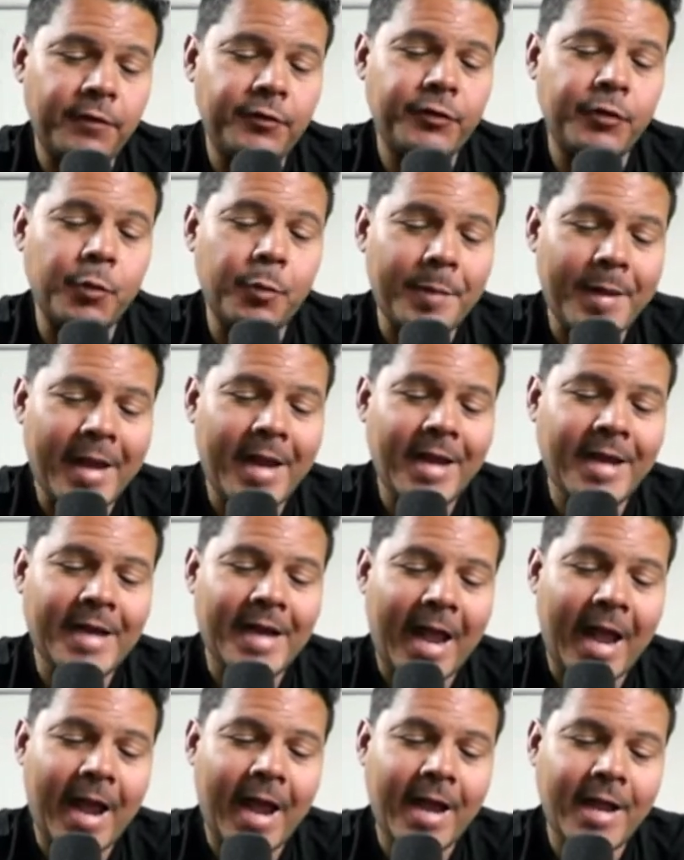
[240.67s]
official
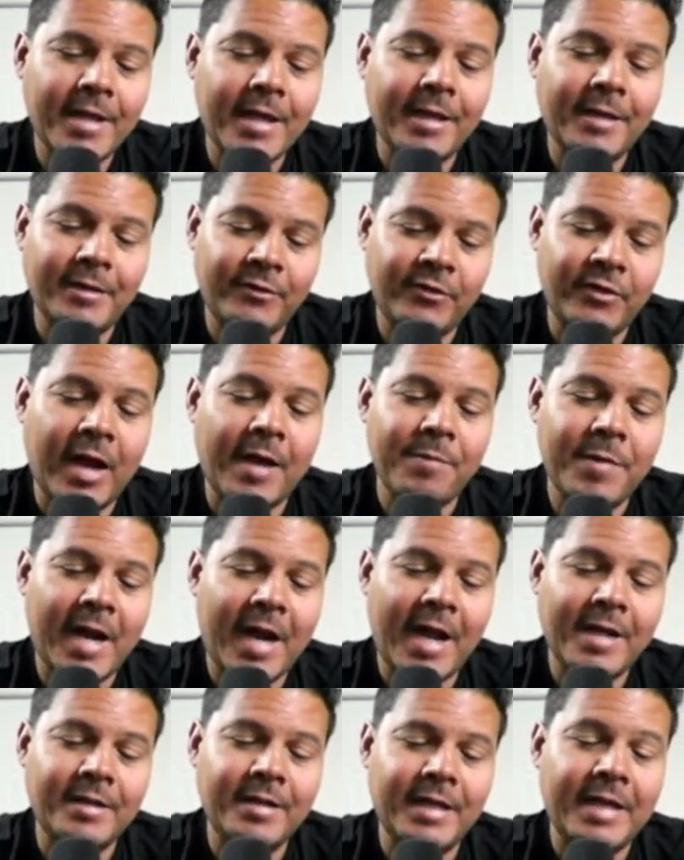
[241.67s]
paid hand job
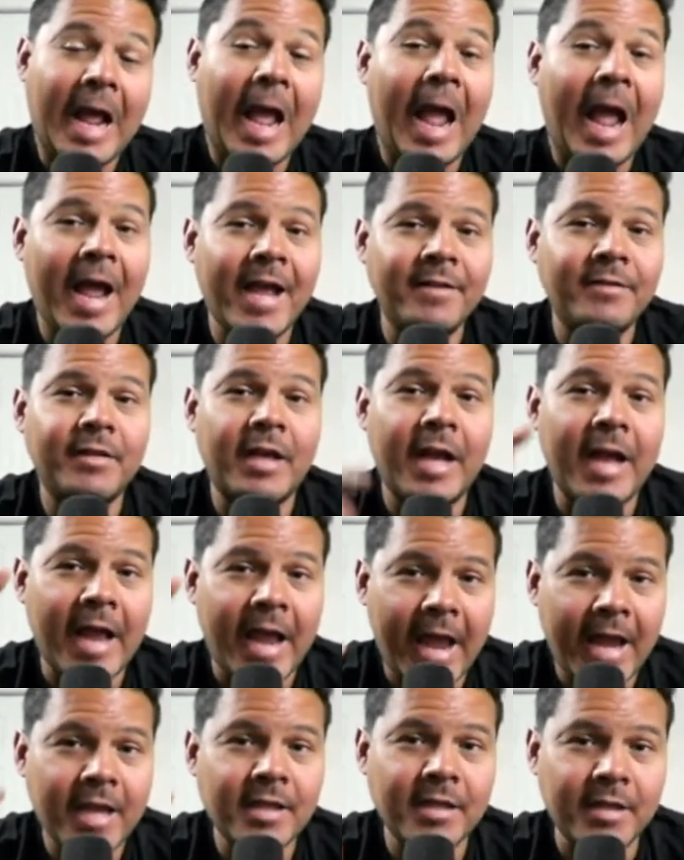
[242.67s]
that I did as a
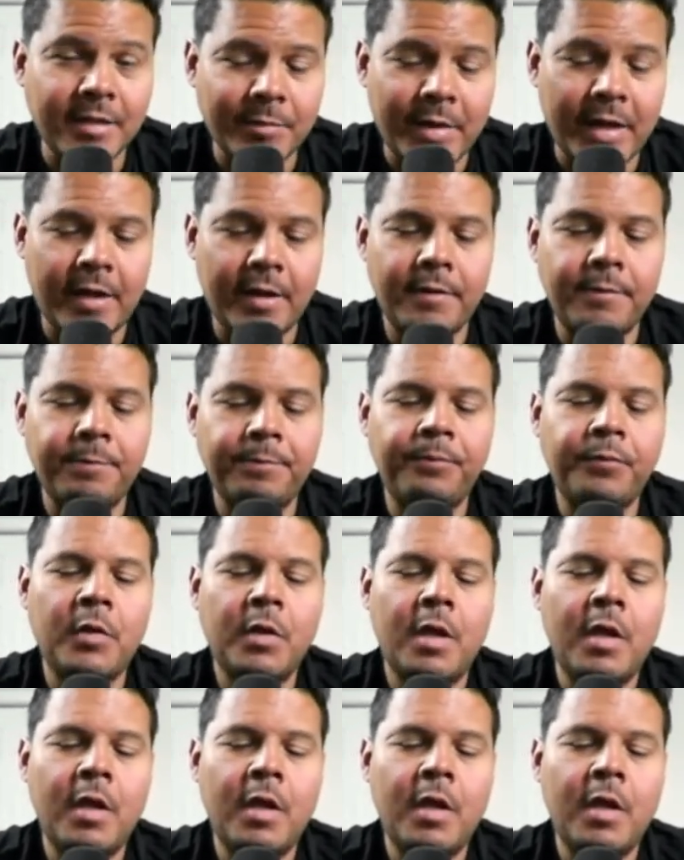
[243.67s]
handyman